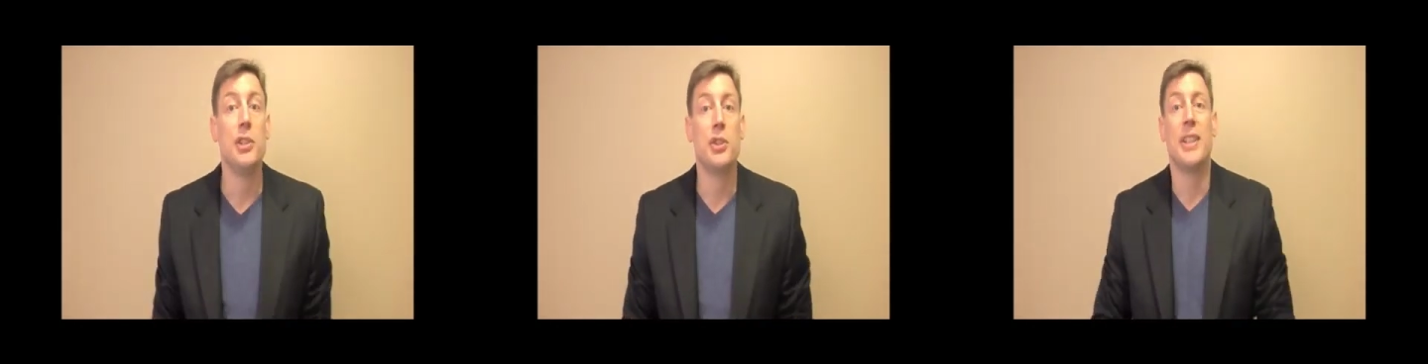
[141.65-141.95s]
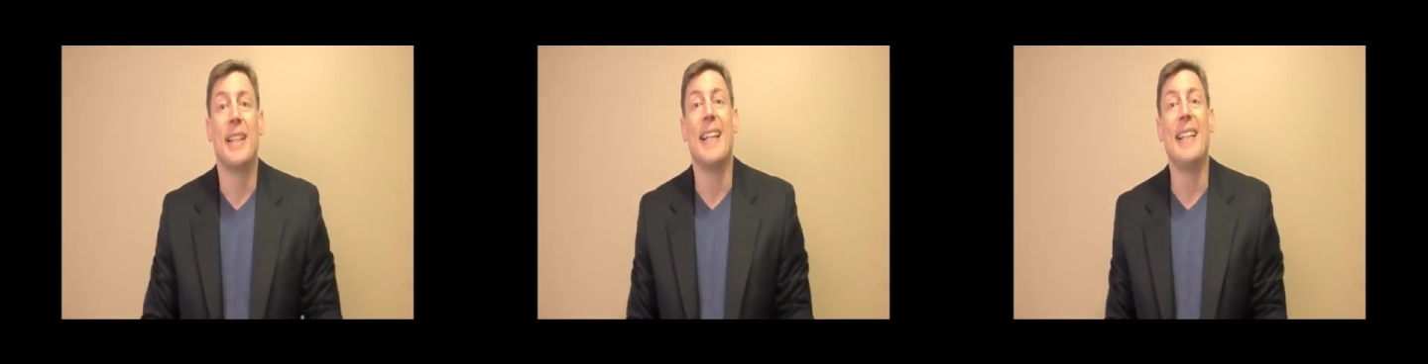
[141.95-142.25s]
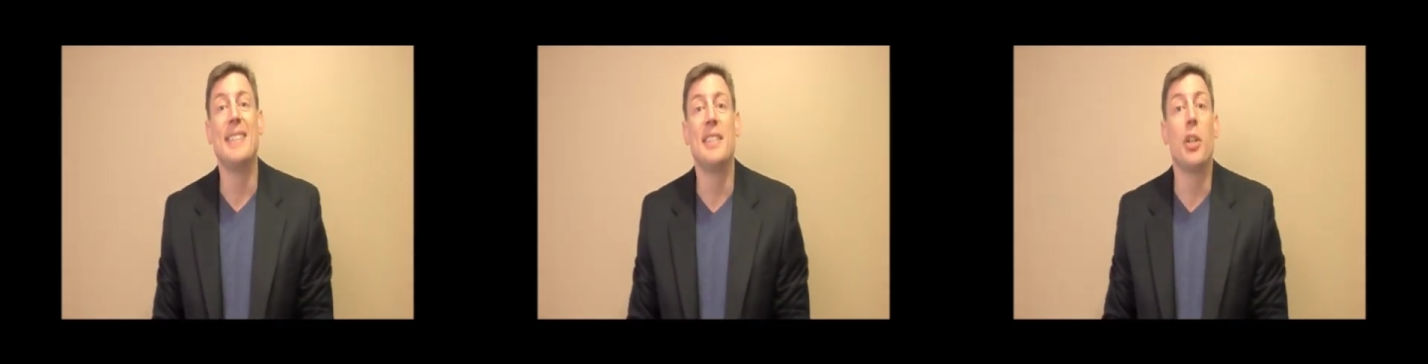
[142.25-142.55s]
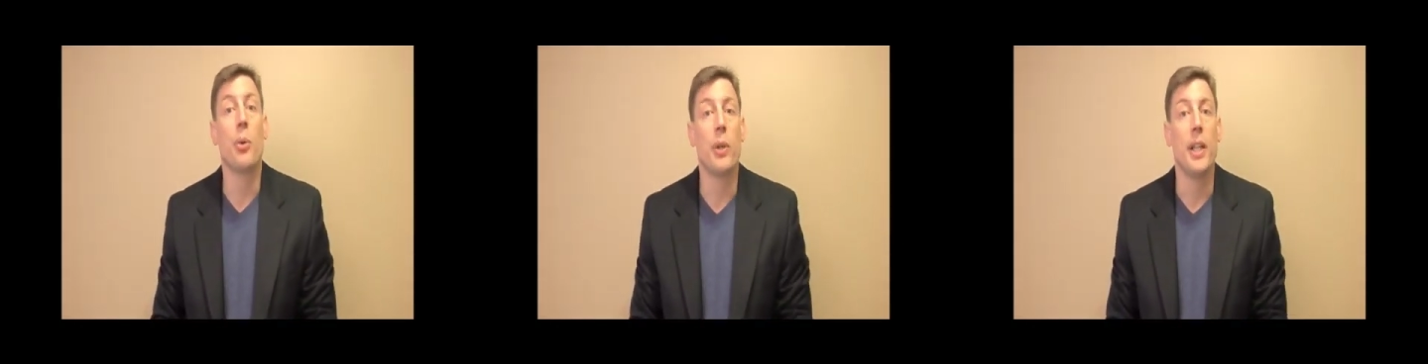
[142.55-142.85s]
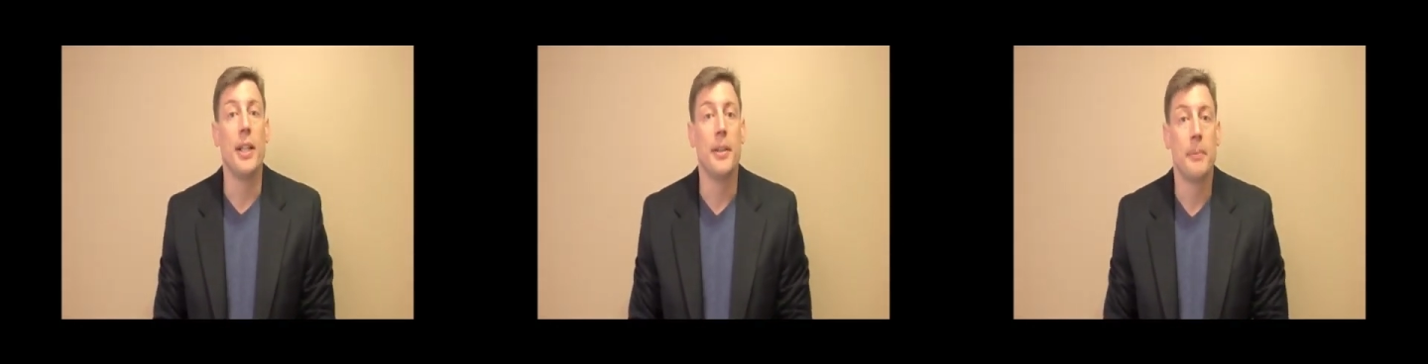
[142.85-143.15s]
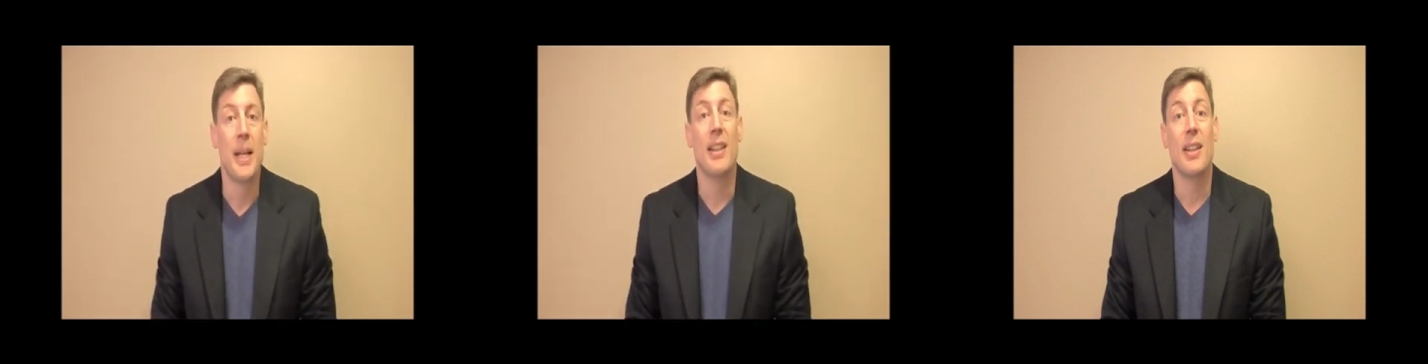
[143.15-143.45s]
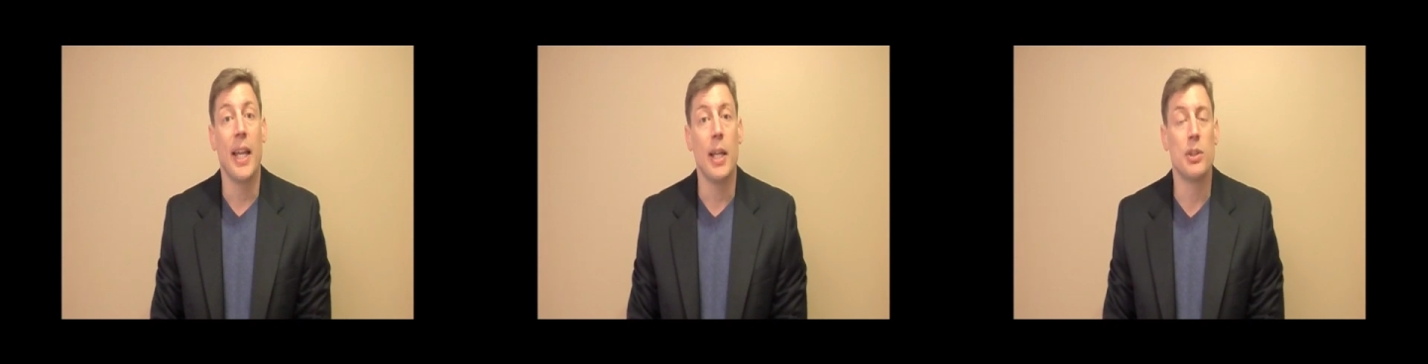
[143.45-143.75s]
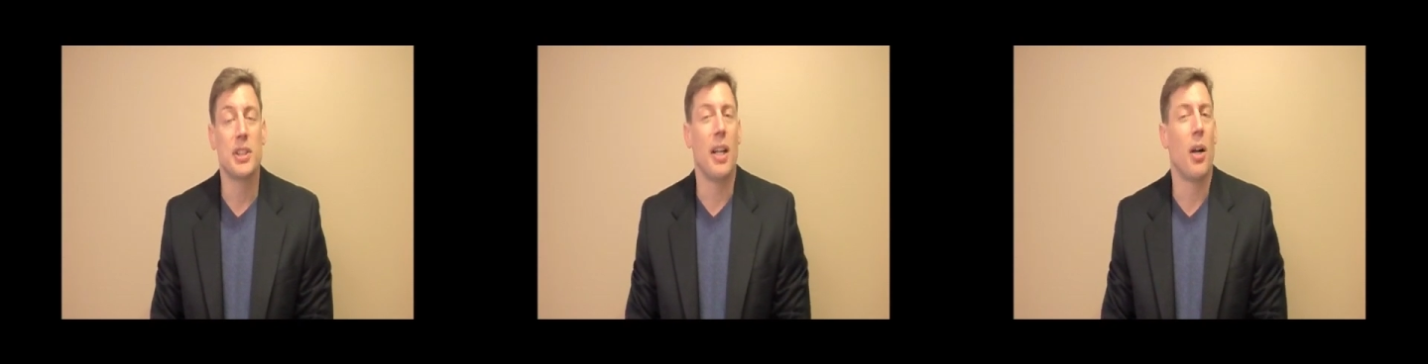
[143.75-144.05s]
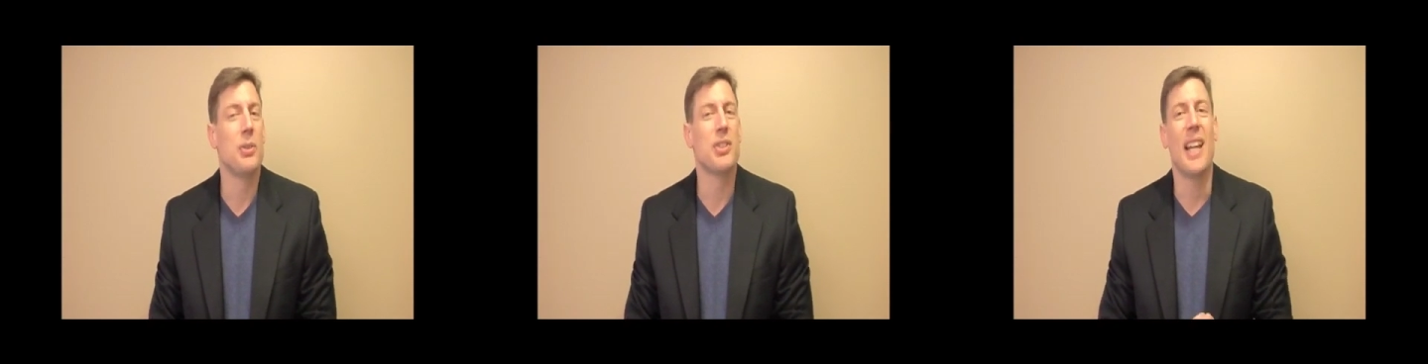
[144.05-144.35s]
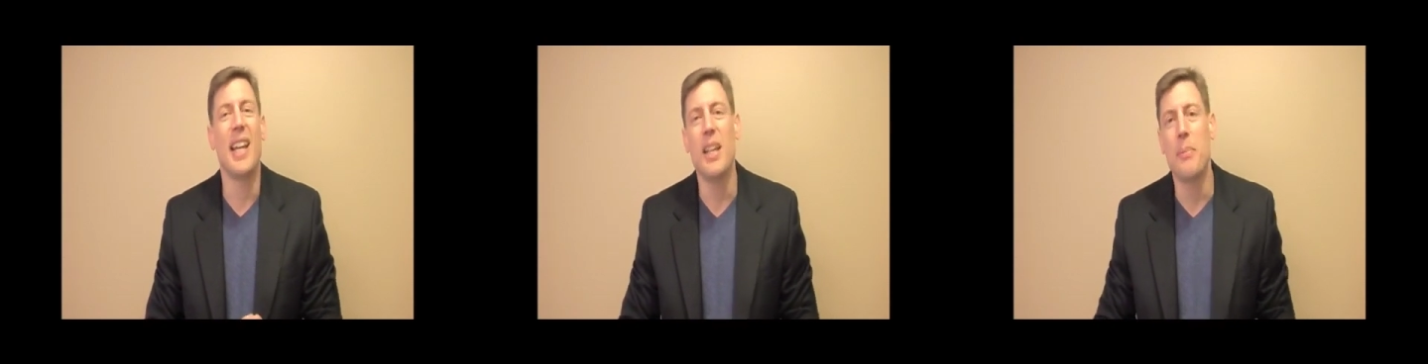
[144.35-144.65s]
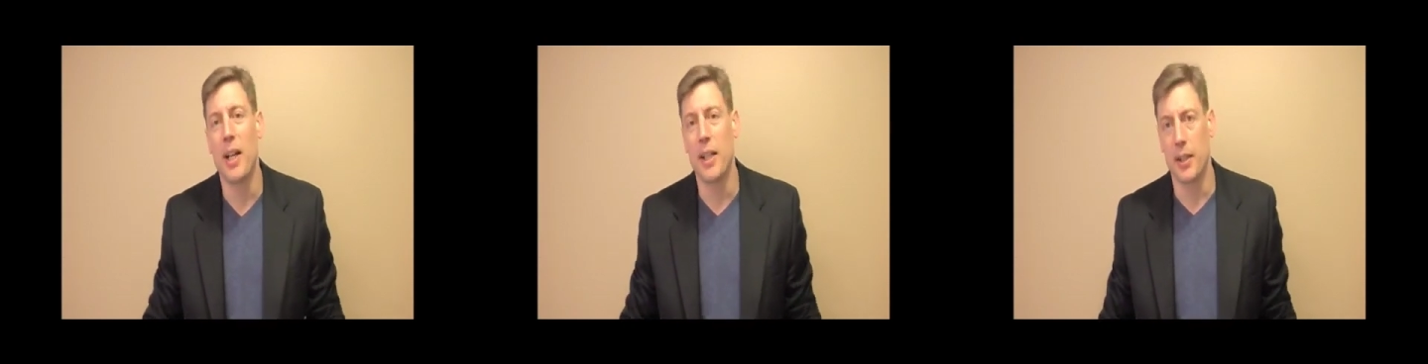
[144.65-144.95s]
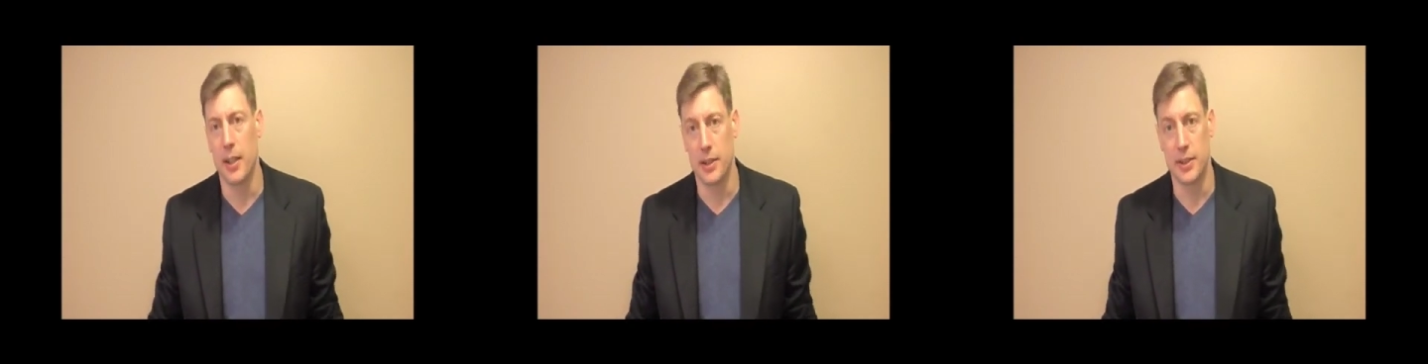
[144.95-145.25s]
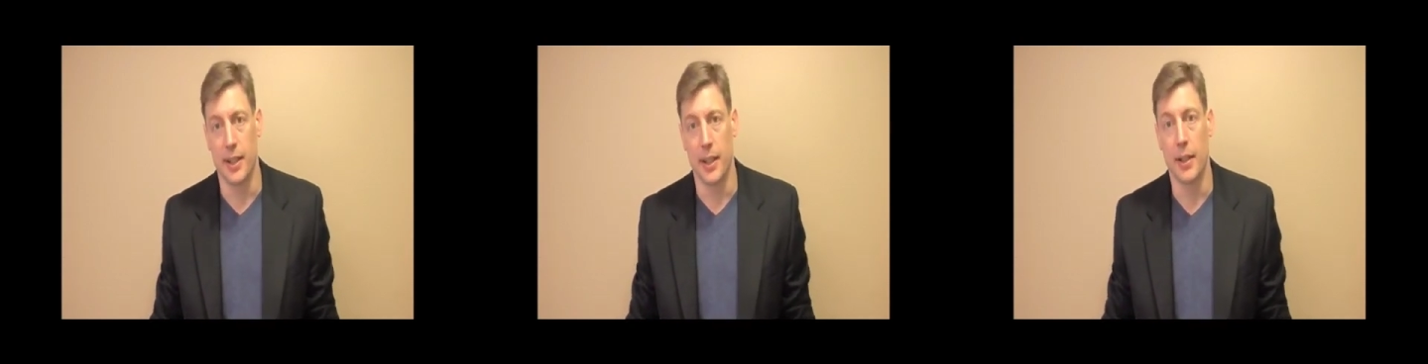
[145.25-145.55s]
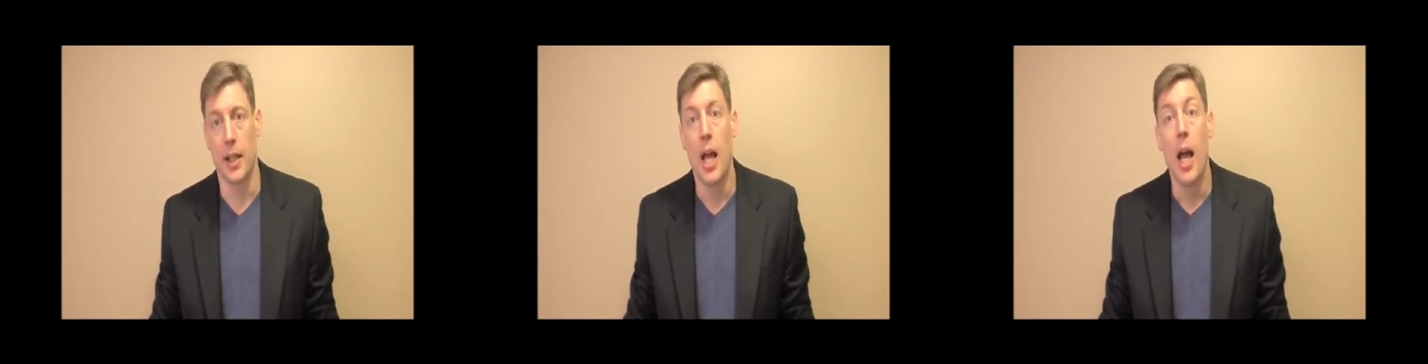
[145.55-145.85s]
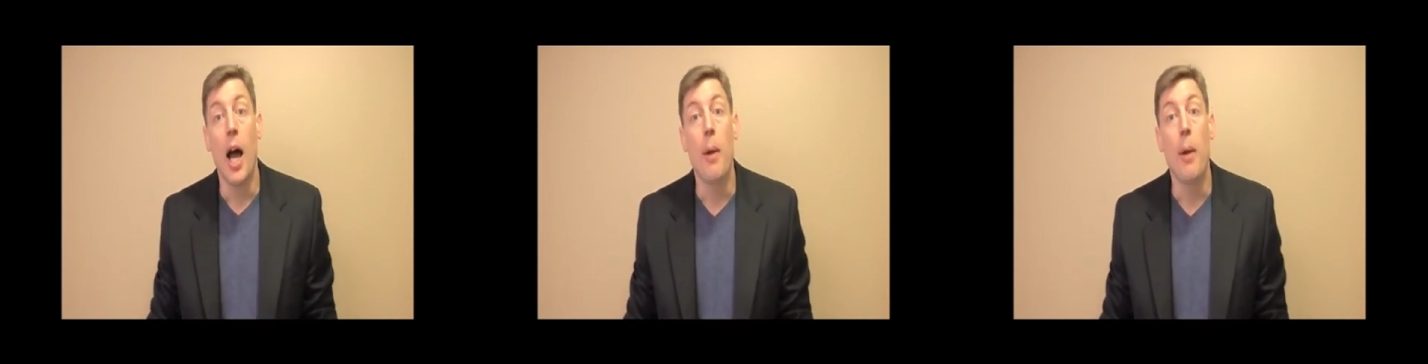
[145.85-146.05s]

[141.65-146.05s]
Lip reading: and using easy-to-read language that almost anybody can understand,